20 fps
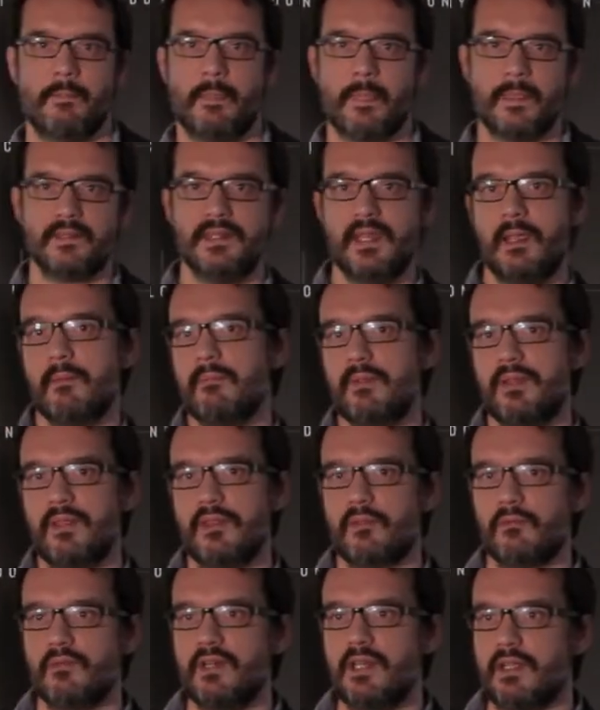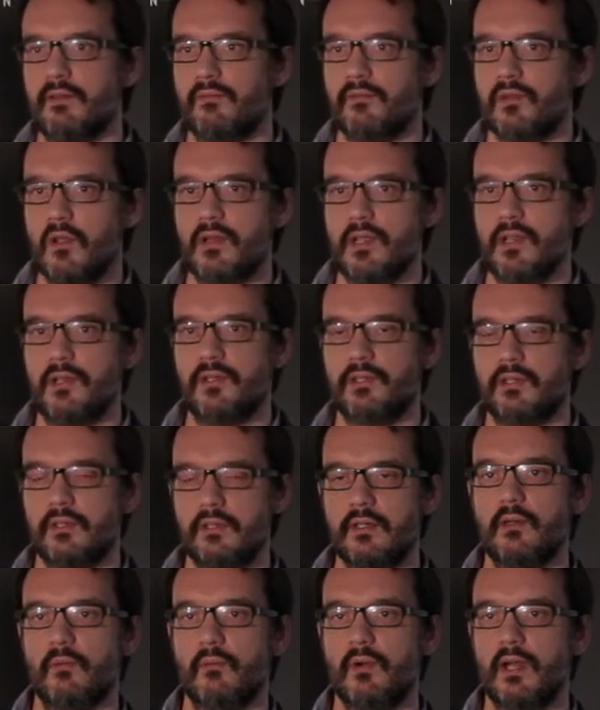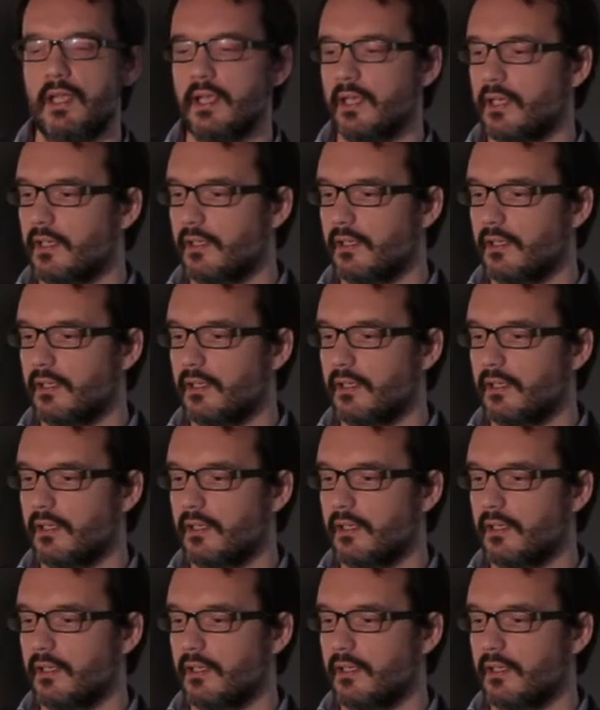It's the MP3 of knowledge, in a way.